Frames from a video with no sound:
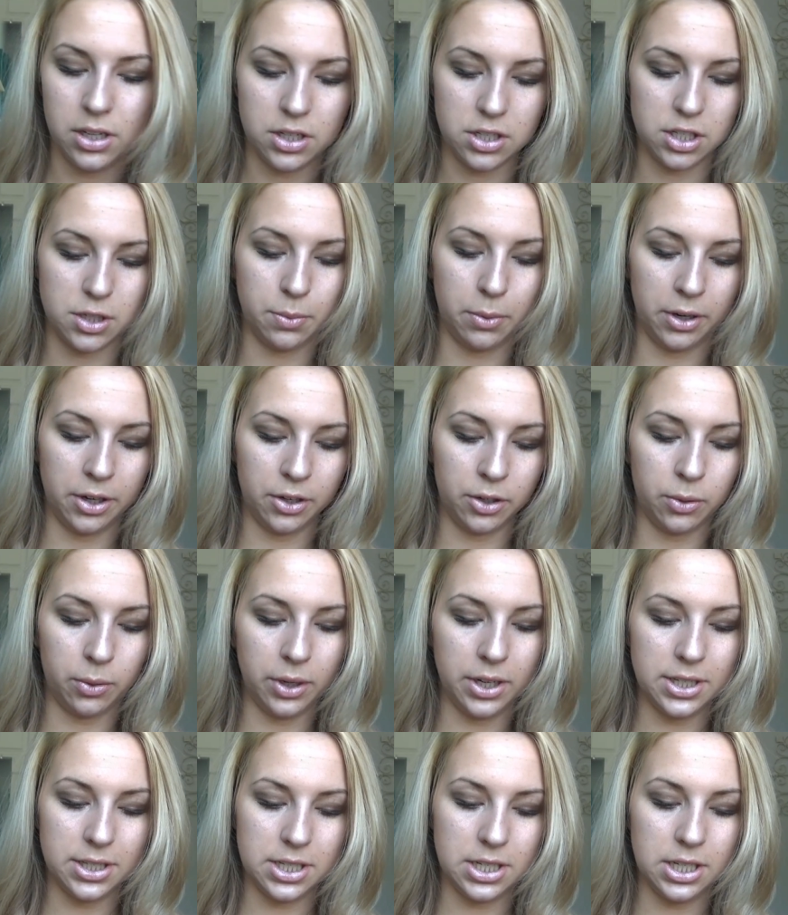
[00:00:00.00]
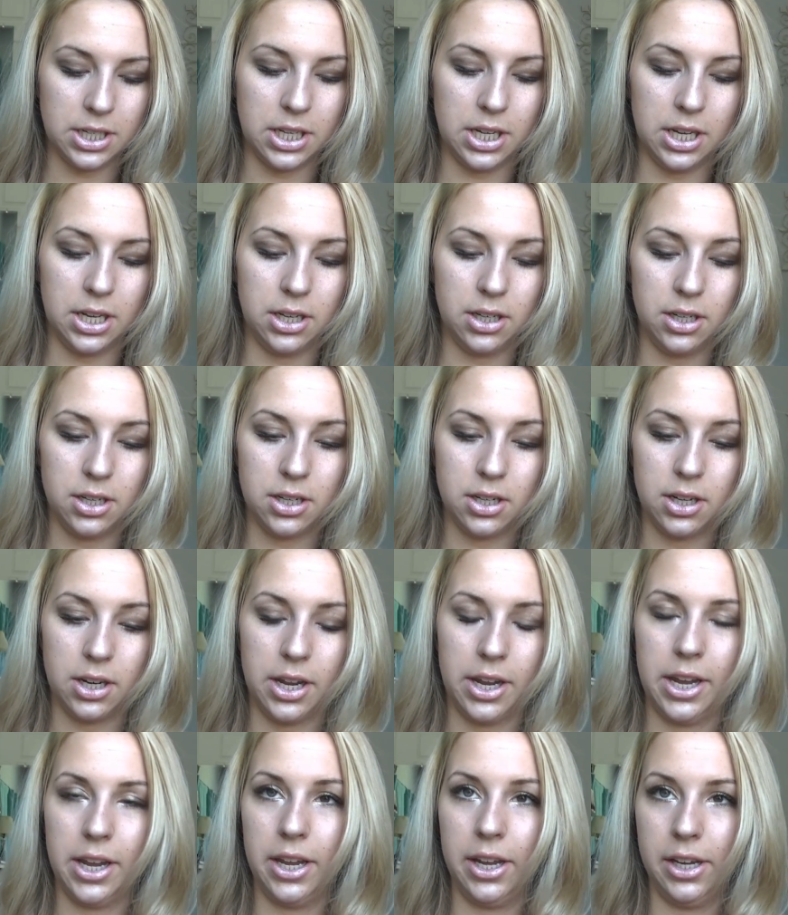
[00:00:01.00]
So what you're going to need
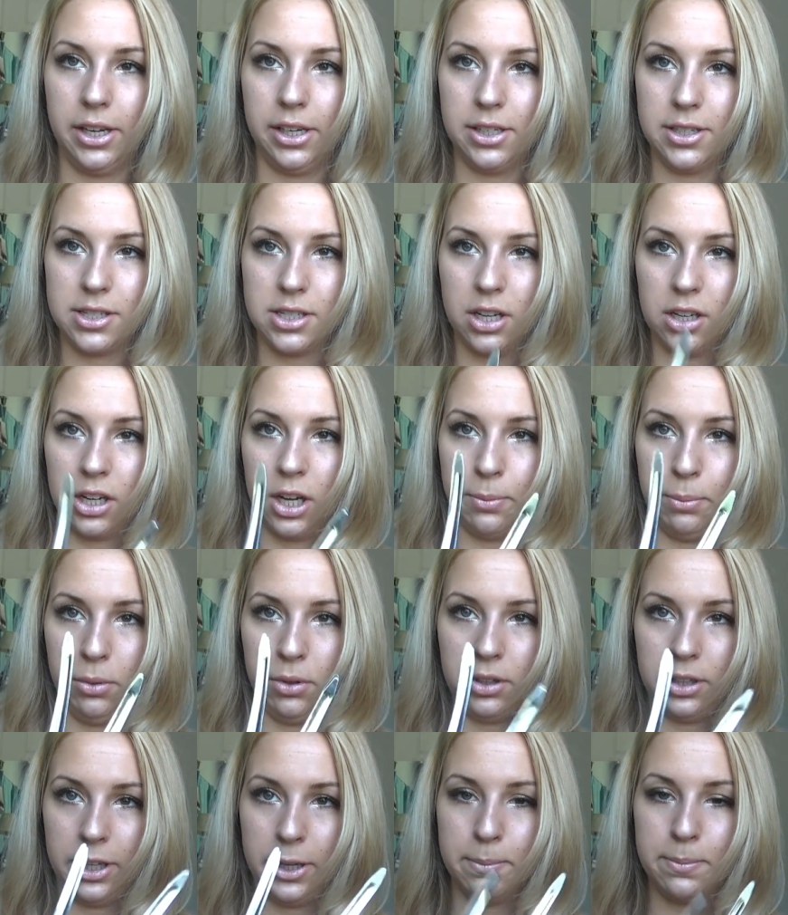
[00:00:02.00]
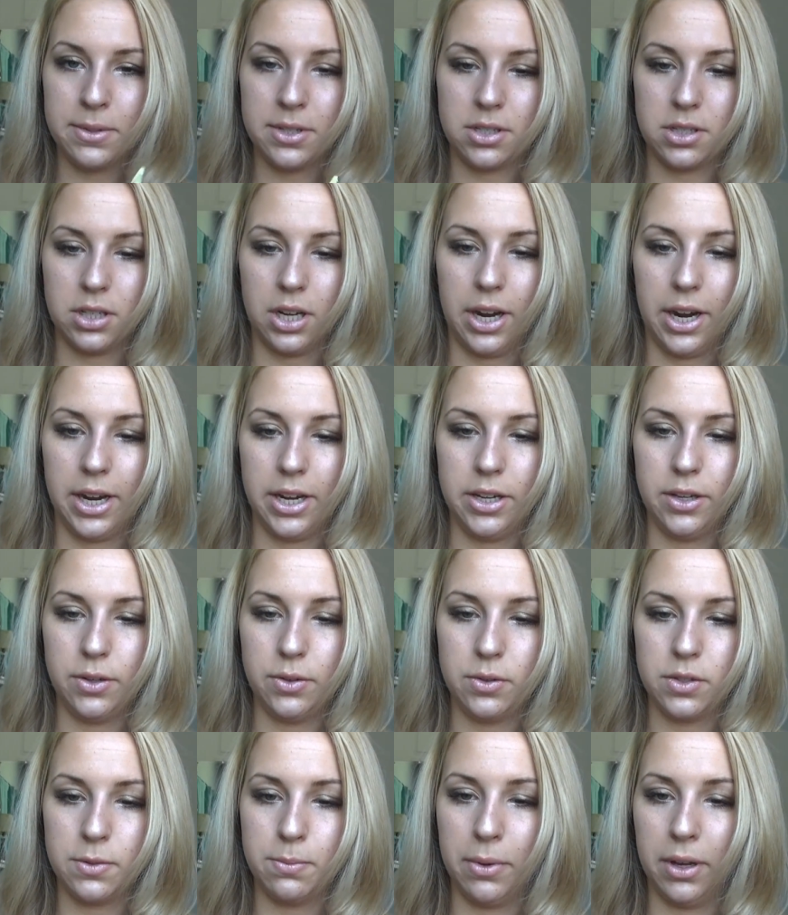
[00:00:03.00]
is a couple clips. I
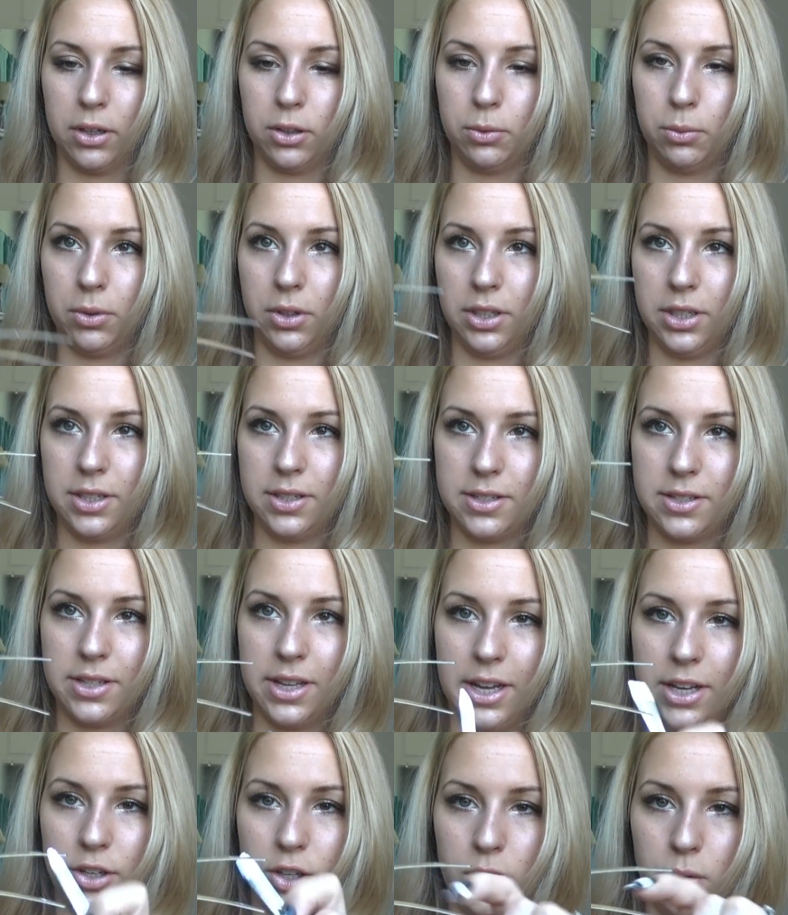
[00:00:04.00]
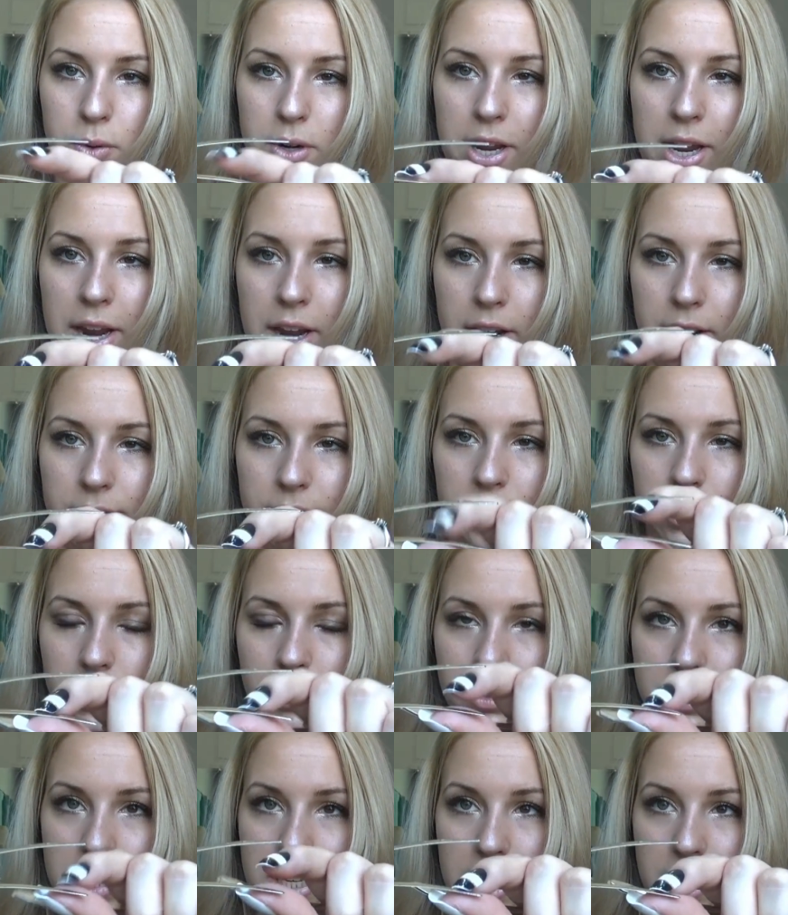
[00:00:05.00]
use metal ones that don't have
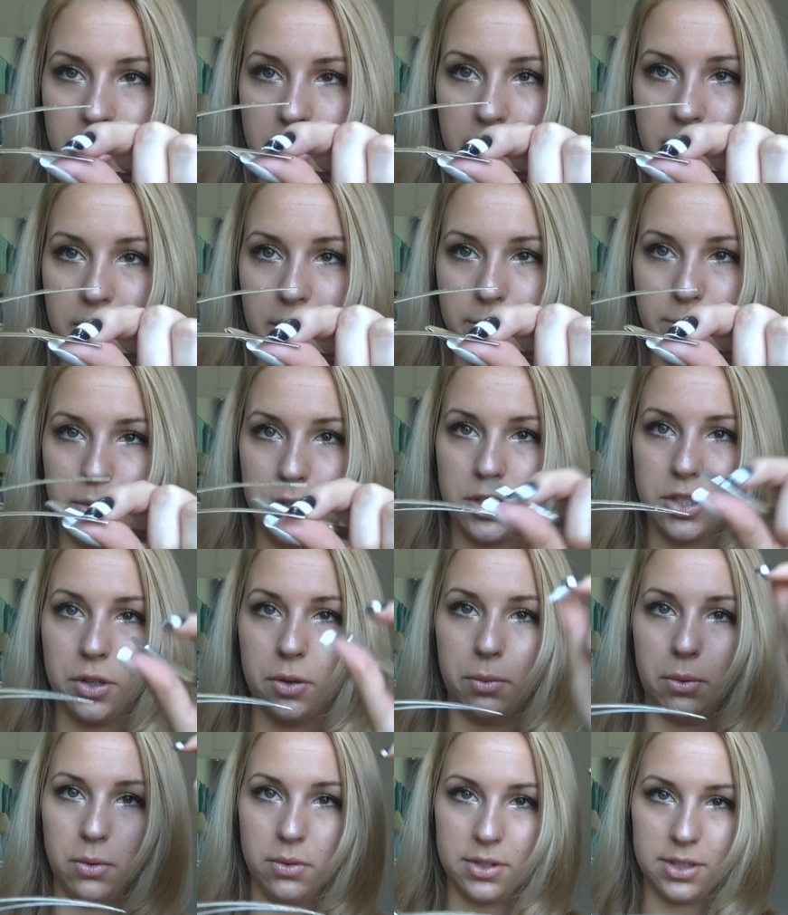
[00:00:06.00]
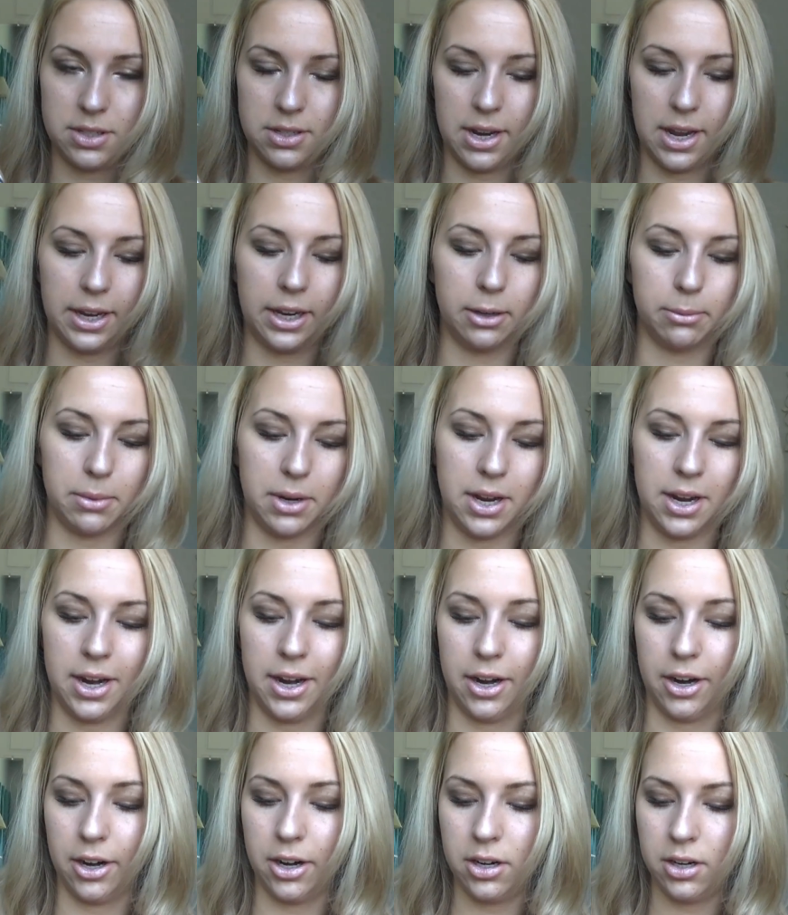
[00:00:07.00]
little teeth in them just so it won't snag on my
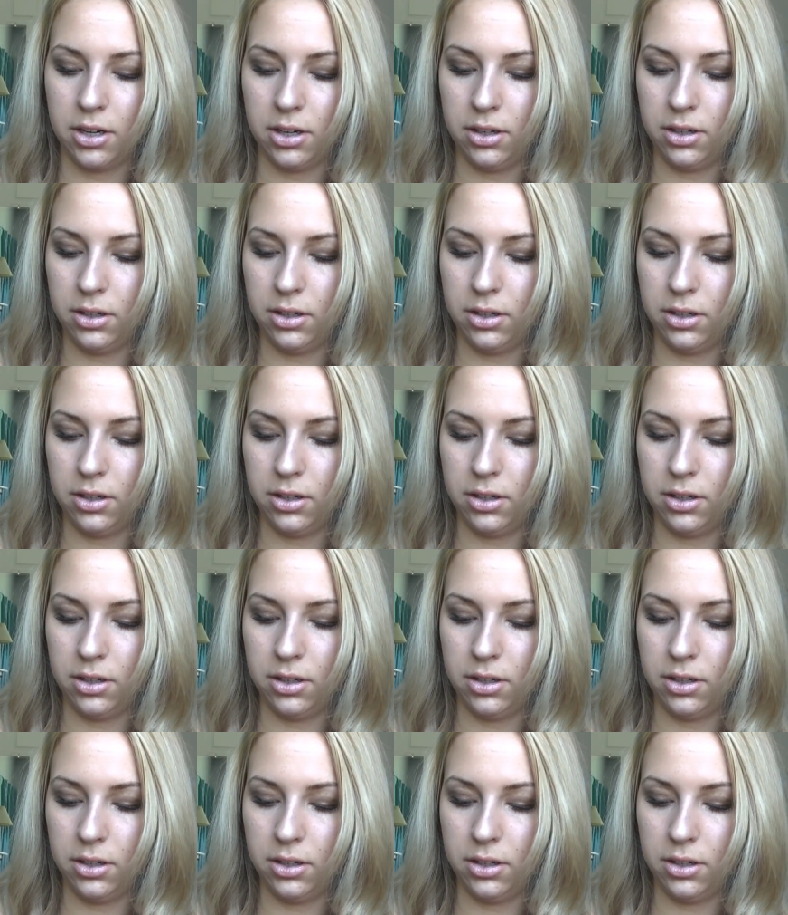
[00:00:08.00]
hair.